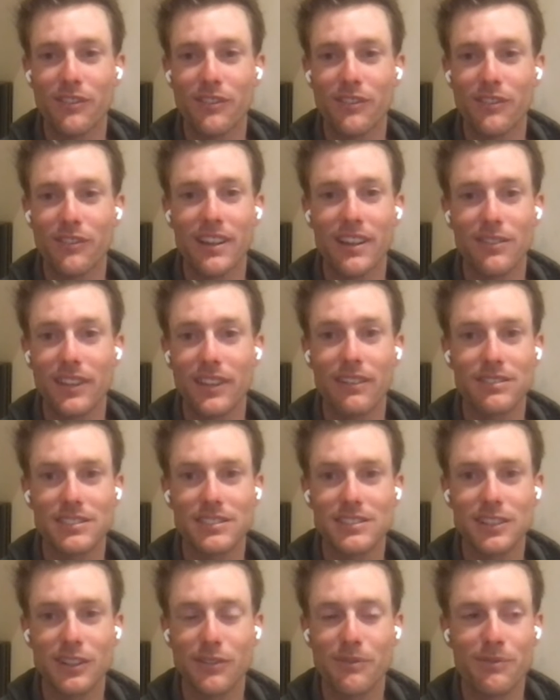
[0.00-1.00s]
And that's so
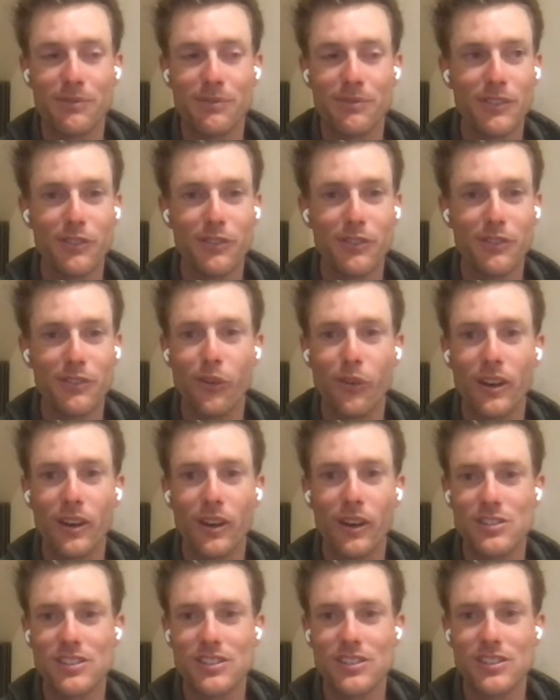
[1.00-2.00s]
4 extra
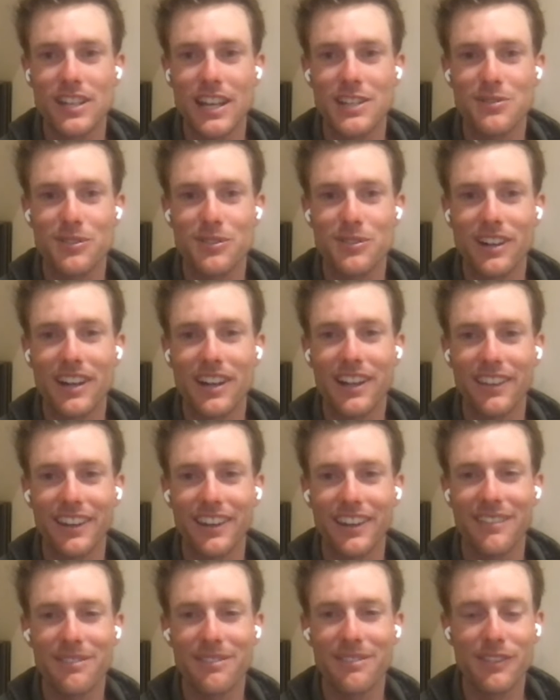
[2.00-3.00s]
days we were out there,
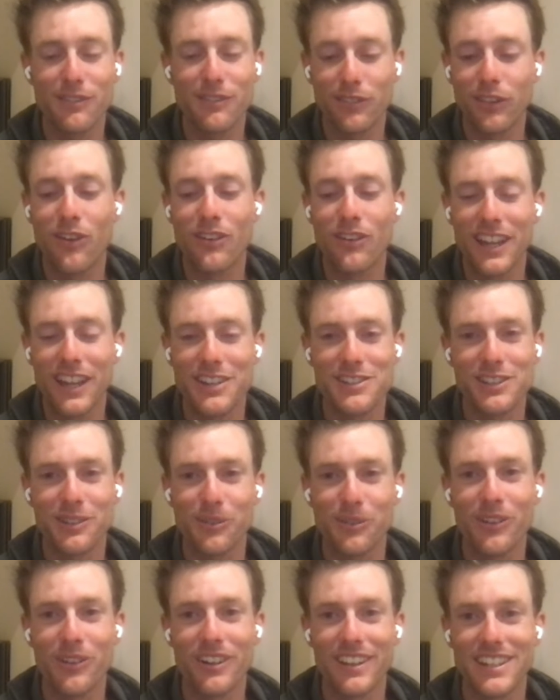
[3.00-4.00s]
long days in the
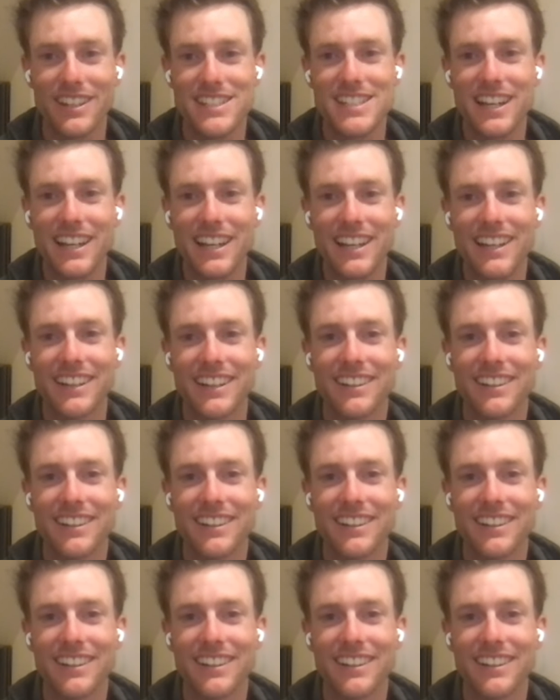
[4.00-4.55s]
water in the sun.